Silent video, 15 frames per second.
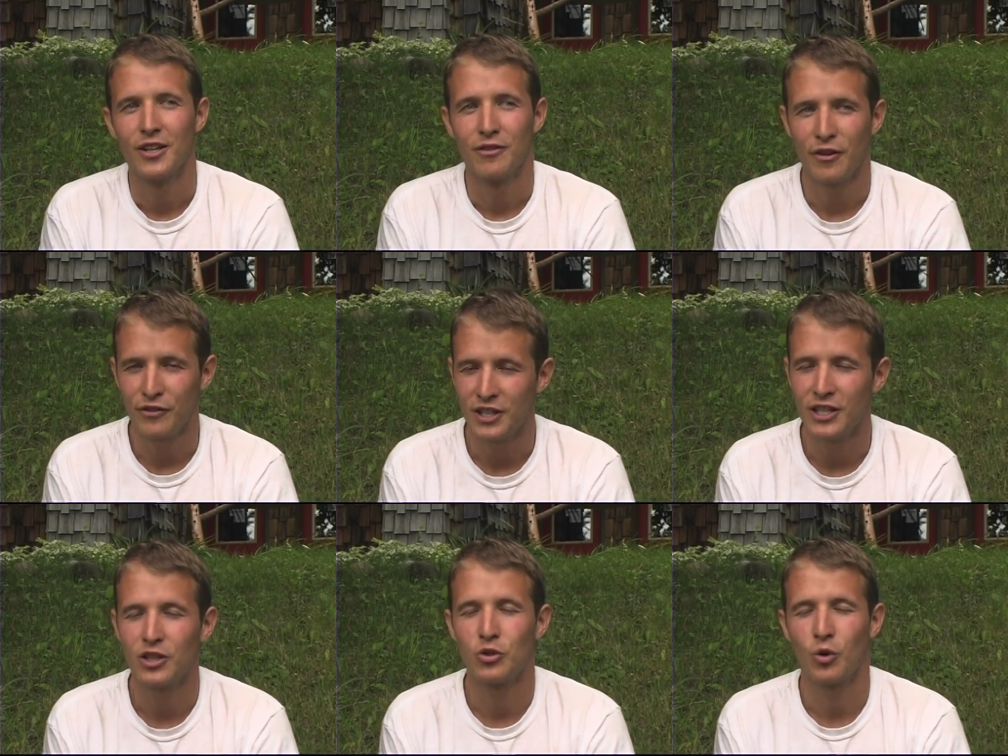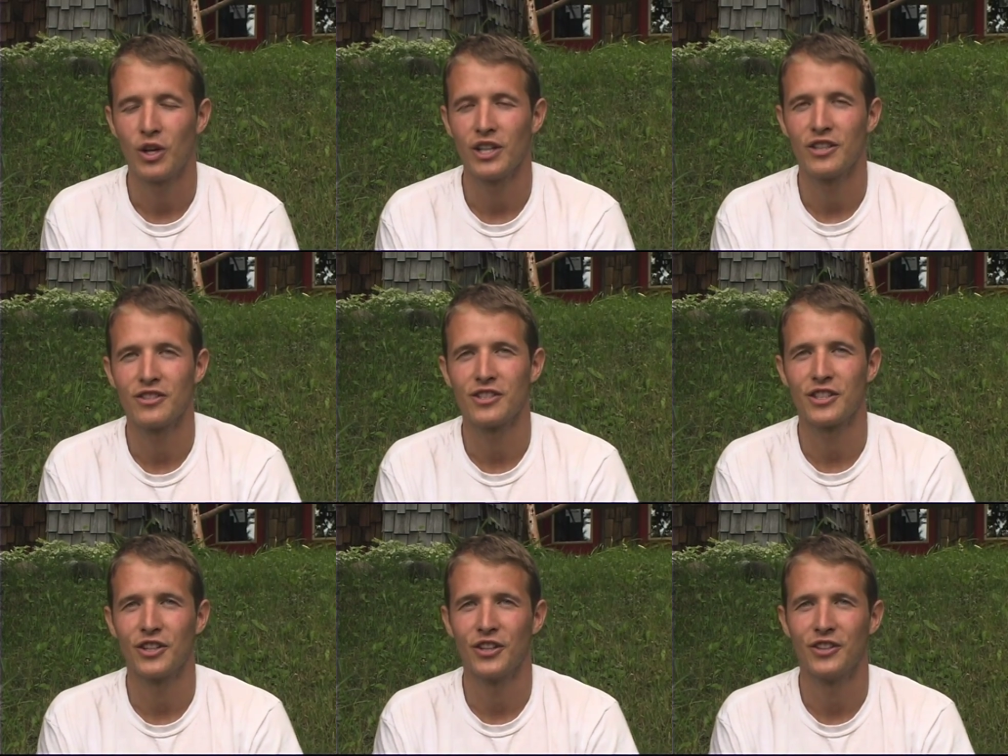15 to 20
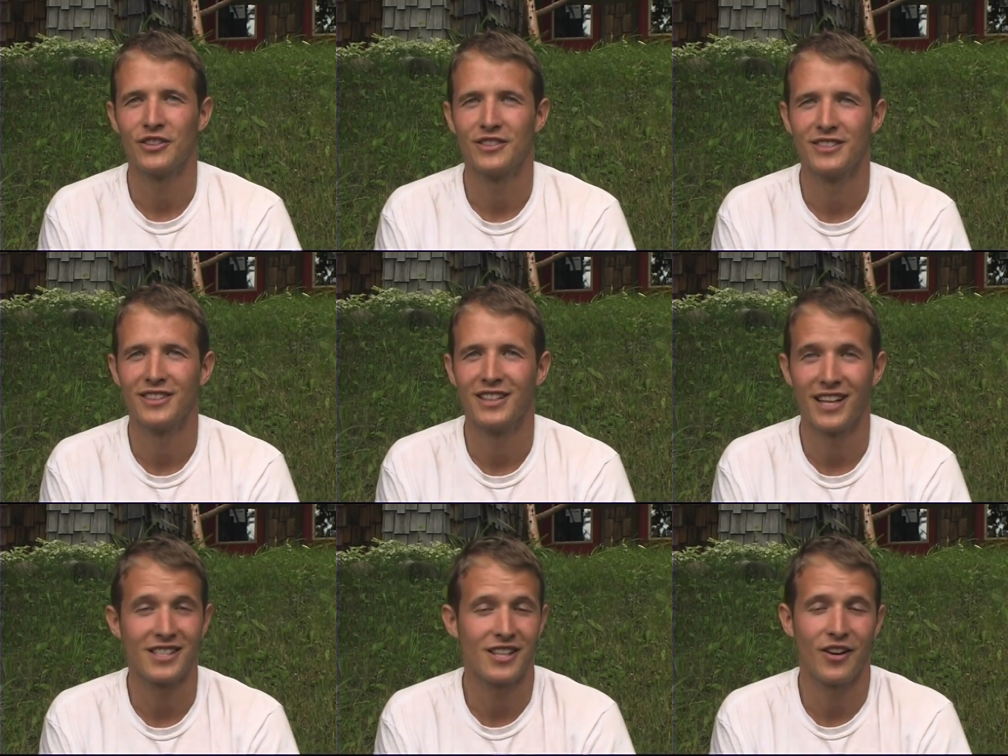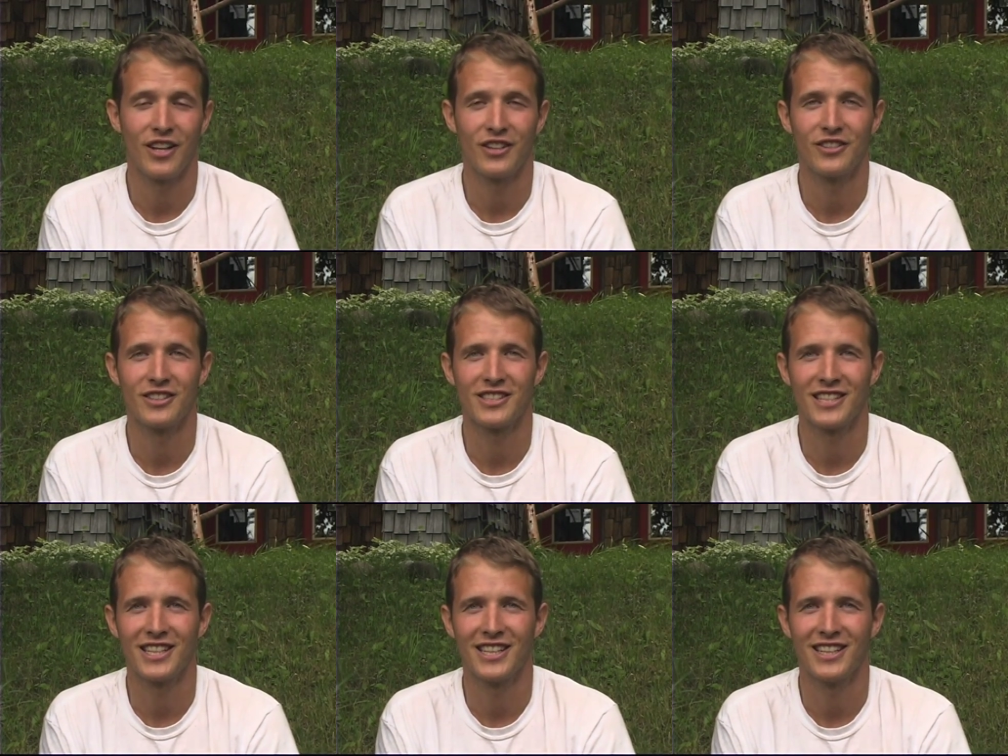years ago, and that's how I learned
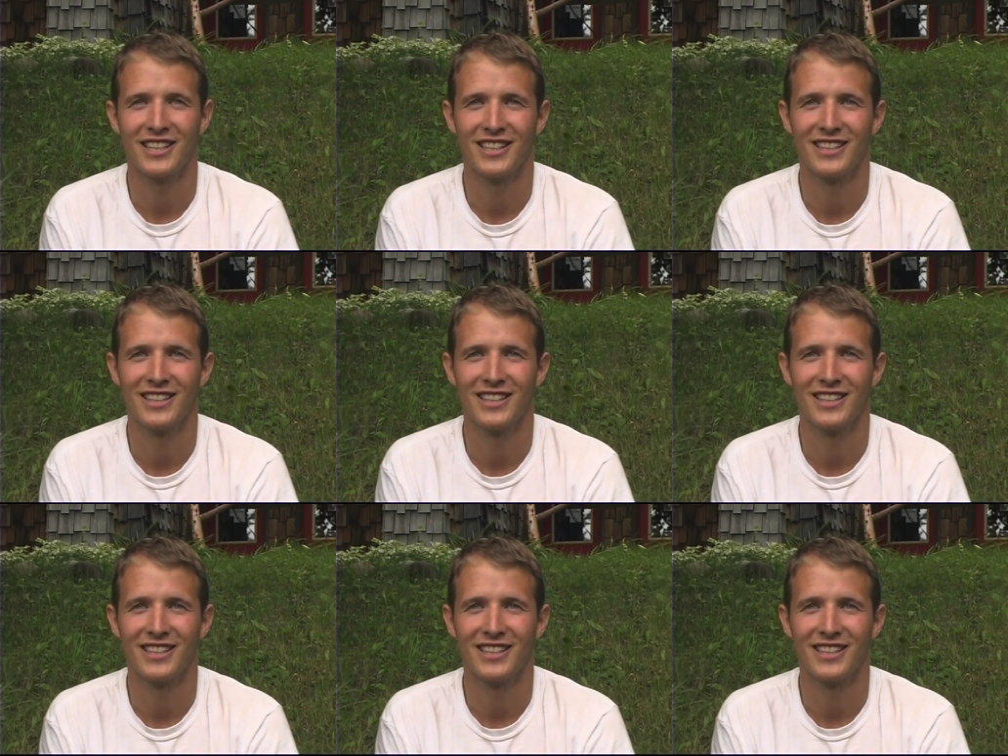to ski.